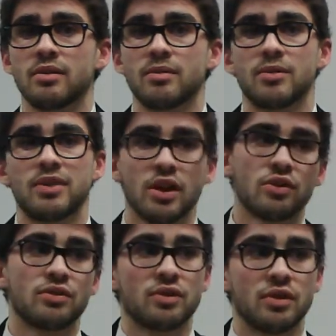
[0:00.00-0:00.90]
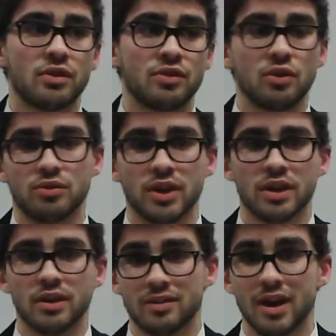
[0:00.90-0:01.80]
sales
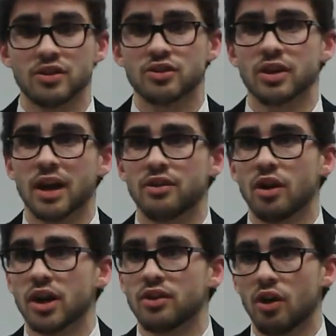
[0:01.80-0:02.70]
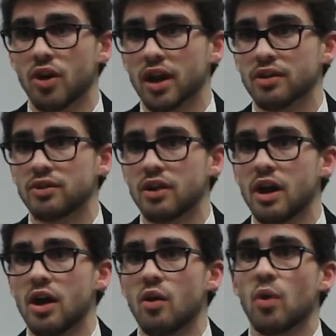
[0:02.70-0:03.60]
associate, essentially, at Dunkin' Donuts,
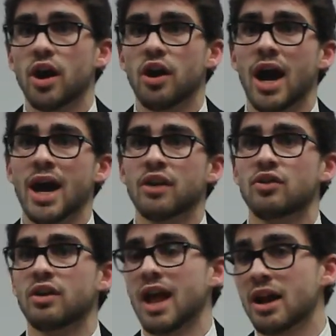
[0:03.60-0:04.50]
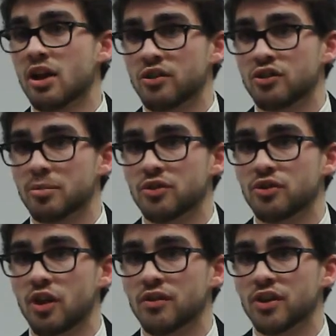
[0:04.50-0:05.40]
where I handled a lot of customer
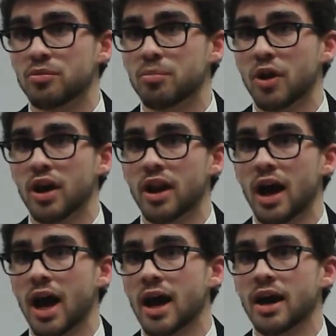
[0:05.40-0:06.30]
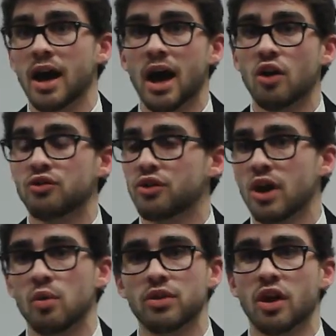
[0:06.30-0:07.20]
service, but I also
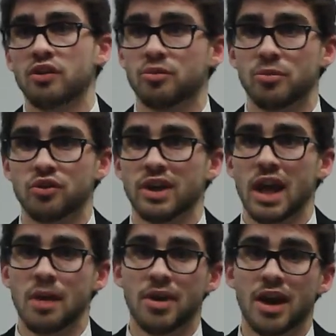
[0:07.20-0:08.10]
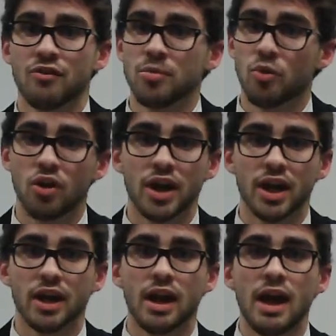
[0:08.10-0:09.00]
dealt with customers that came in every
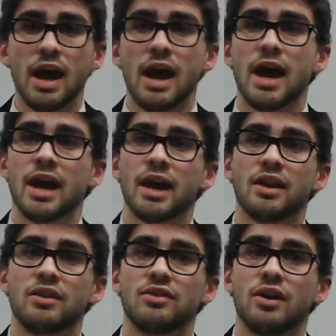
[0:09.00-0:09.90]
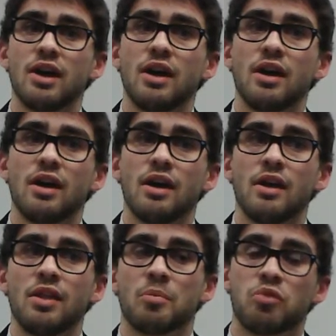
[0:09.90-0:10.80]
morning. And
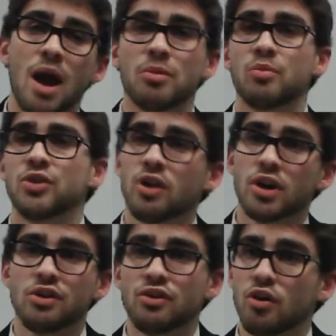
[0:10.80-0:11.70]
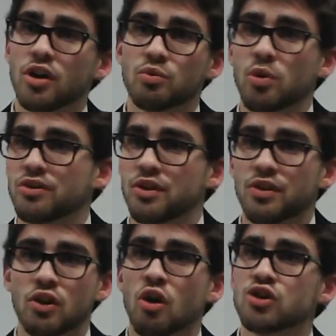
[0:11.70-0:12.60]
the problem with Dunkin' Donuts was that
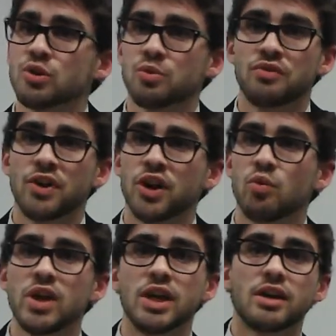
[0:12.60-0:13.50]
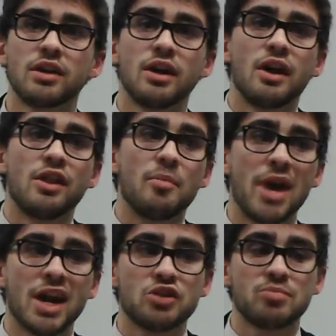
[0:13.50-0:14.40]
the culture was very weak. The
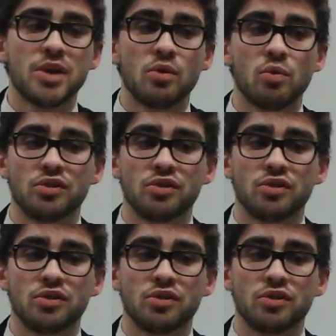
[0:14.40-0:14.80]
management was